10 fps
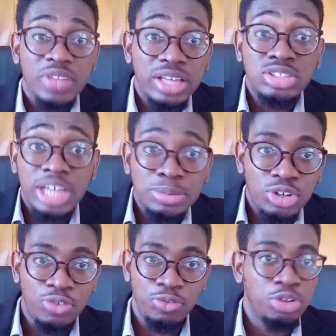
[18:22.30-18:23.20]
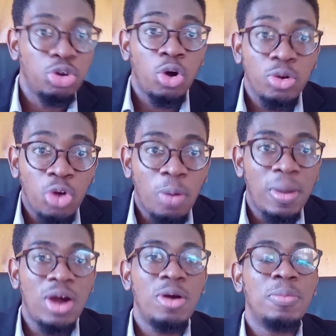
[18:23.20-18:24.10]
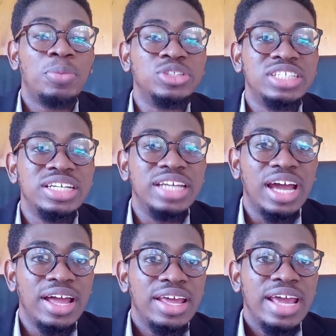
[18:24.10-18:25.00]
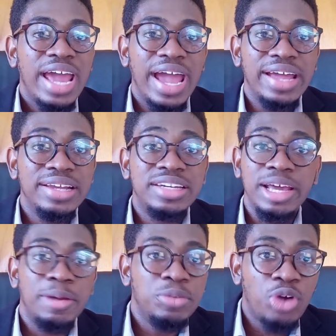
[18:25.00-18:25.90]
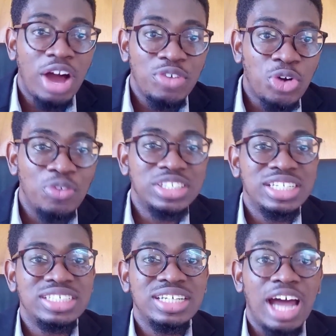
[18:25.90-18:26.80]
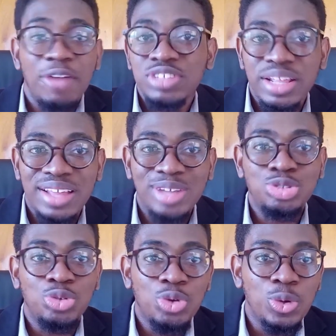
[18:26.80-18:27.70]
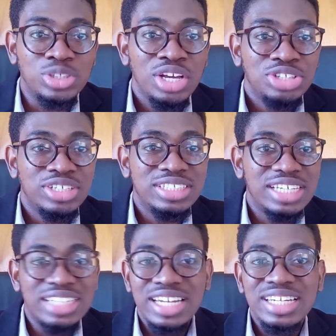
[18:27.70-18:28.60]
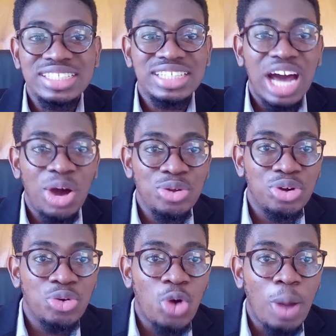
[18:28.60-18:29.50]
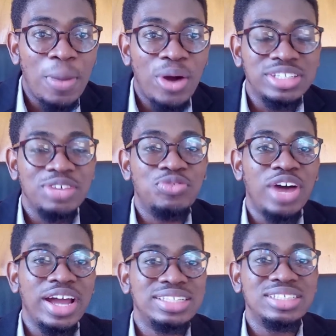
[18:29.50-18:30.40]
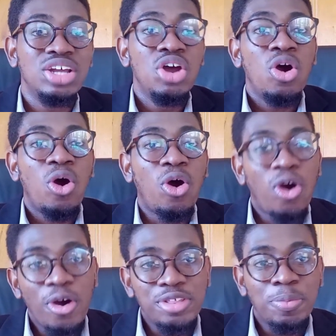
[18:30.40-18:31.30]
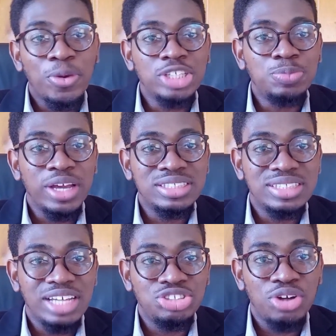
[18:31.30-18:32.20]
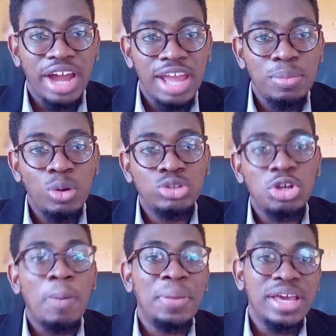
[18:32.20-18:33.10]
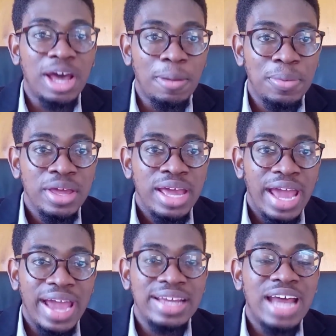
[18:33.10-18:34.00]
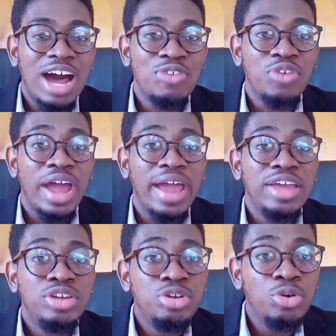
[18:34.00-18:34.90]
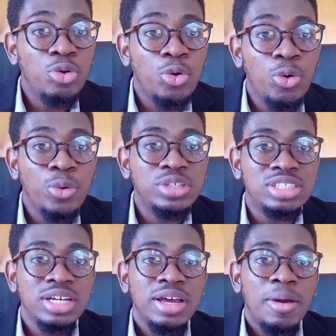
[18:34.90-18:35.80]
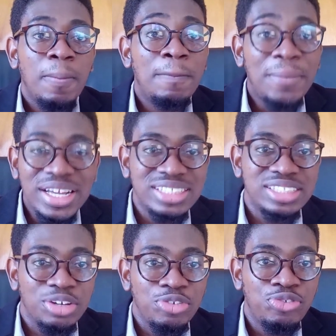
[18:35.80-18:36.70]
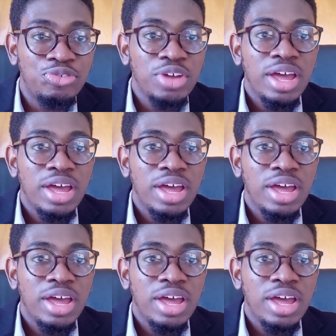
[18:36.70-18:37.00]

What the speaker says: in terms of your normal procedure, and you have a conversation after that to close. So essentially, this is how you can go about inviting all the prospects that you are able to pick up and have a huge, massive